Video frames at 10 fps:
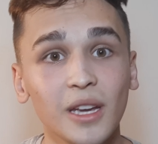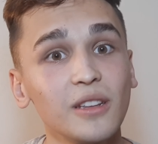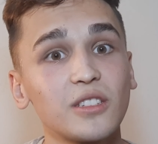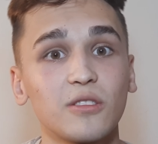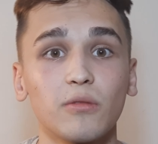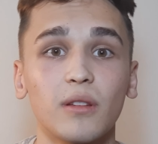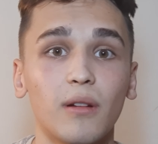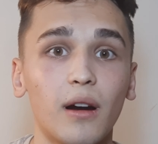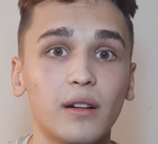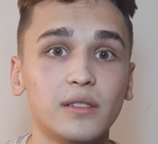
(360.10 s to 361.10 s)
And it's not that
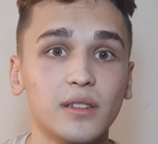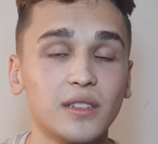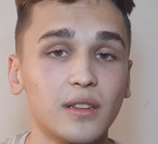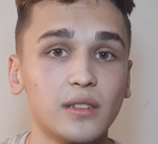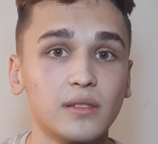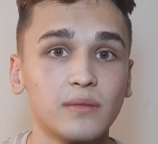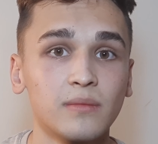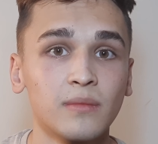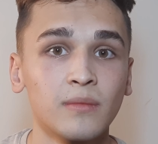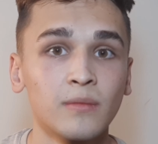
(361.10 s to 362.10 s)
hard, is it?
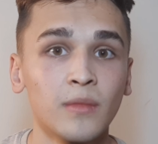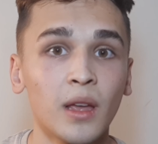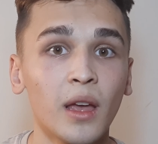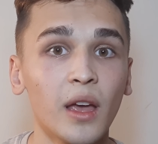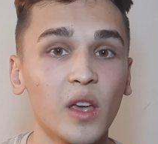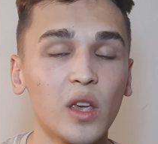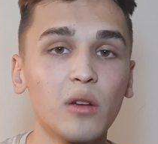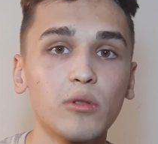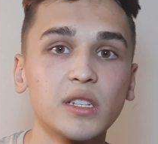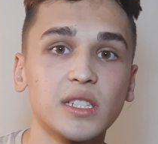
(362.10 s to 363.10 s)

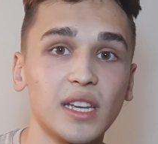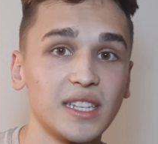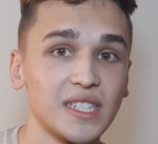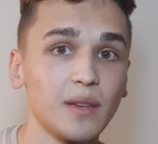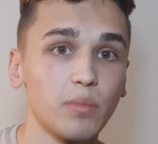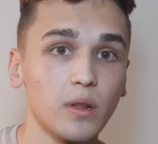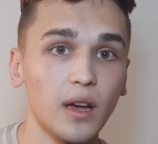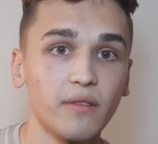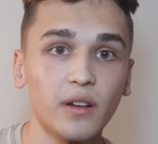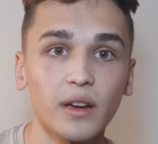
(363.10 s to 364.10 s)
Here is a simple
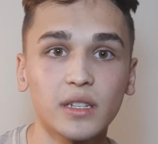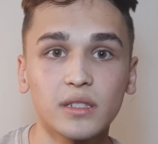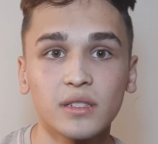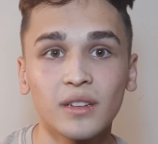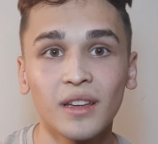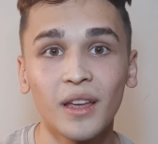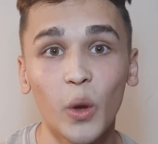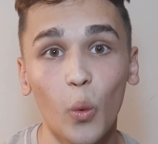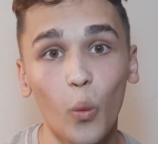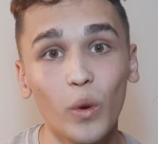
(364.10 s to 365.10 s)
life hack
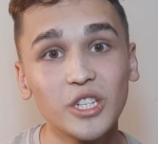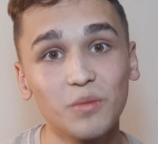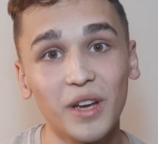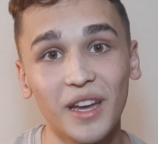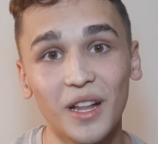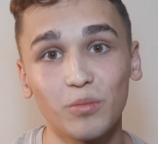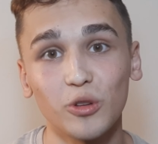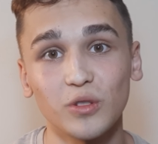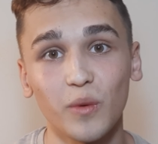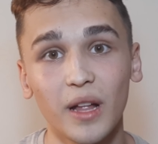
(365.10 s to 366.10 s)
which may help you
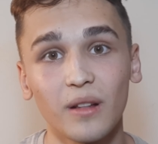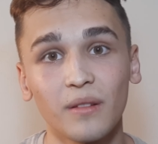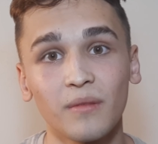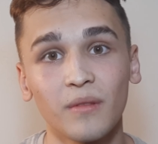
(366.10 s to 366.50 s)
as well.